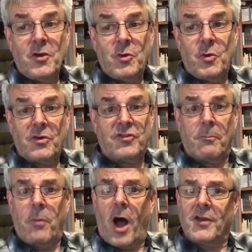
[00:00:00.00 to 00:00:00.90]
who is a
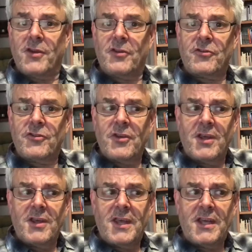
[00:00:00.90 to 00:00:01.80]
botanist,
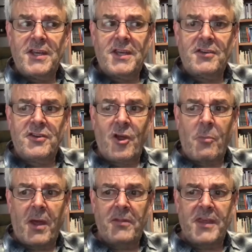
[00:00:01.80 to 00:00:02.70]
and he can tell
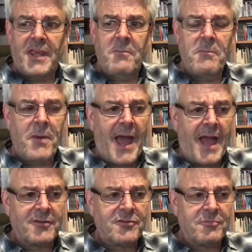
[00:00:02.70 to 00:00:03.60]
by the
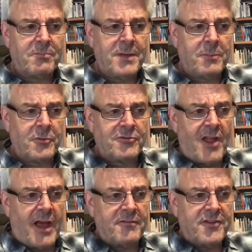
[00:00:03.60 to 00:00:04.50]
impact people's
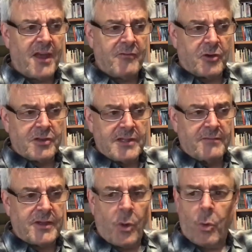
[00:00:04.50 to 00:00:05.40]
lives have on living